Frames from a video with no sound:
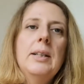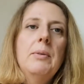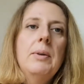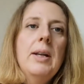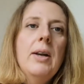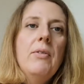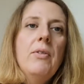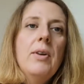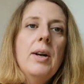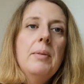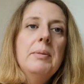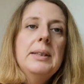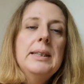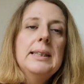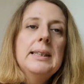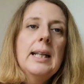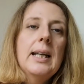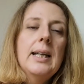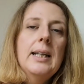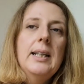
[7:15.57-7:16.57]
whenever I'm
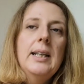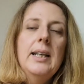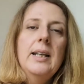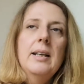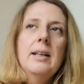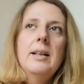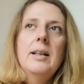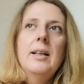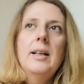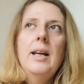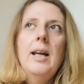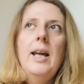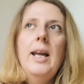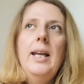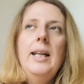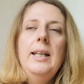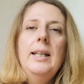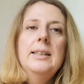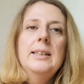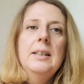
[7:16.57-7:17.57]
designing
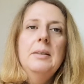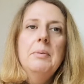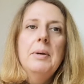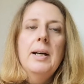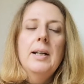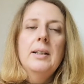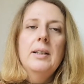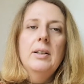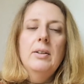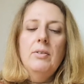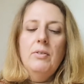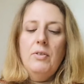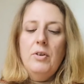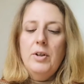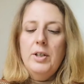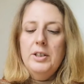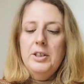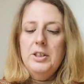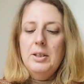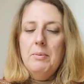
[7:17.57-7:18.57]
a knitting pattern
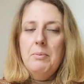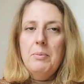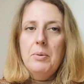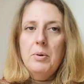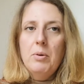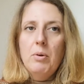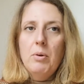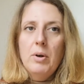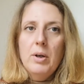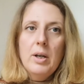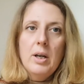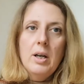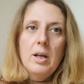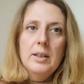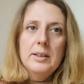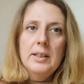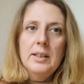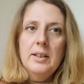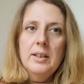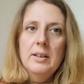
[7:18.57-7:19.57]
for a jumper or a
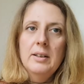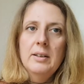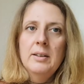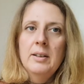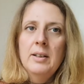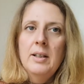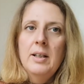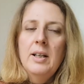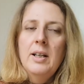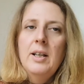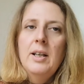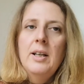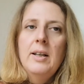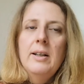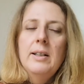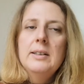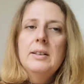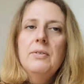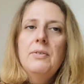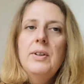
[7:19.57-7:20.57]
cardigan,
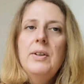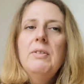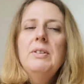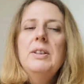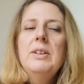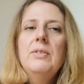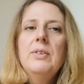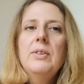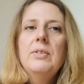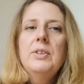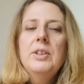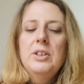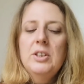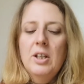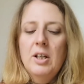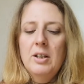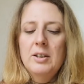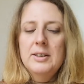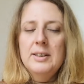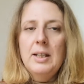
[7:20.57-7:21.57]
it's a 50-50
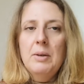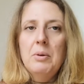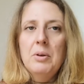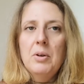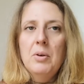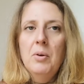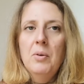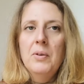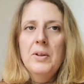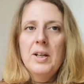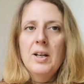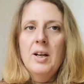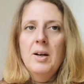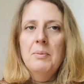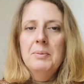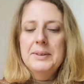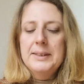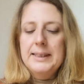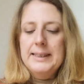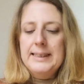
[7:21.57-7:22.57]
chance I will call the
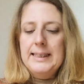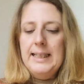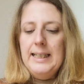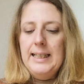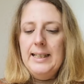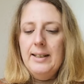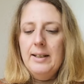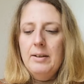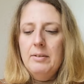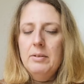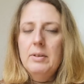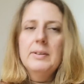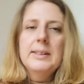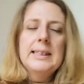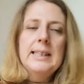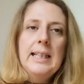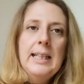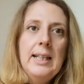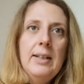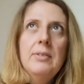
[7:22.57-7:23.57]
arms the
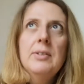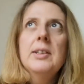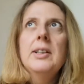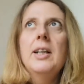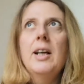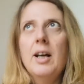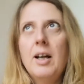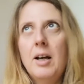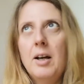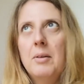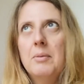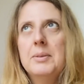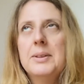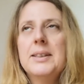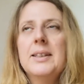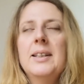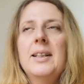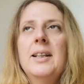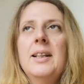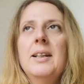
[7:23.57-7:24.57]
sleeves the
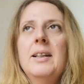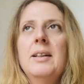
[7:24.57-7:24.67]
arms.